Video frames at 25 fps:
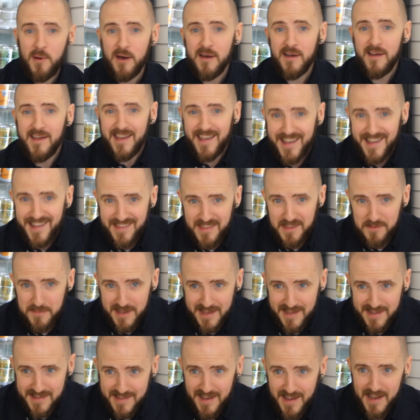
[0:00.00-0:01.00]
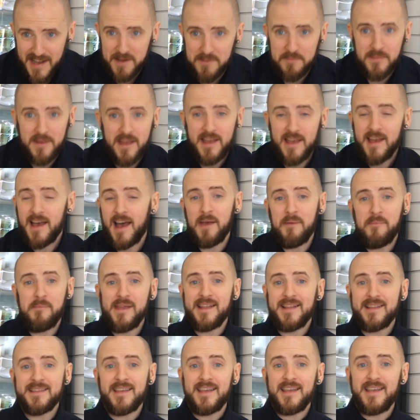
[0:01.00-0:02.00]
But in the meantime,
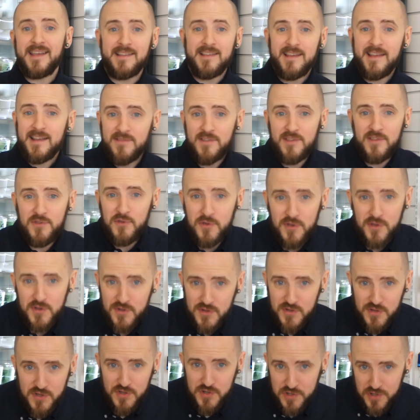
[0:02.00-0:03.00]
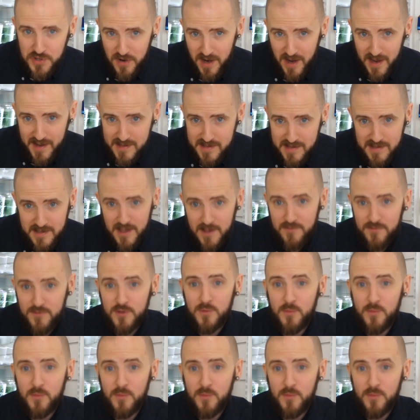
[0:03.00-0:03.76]
I maintain that you can just try it.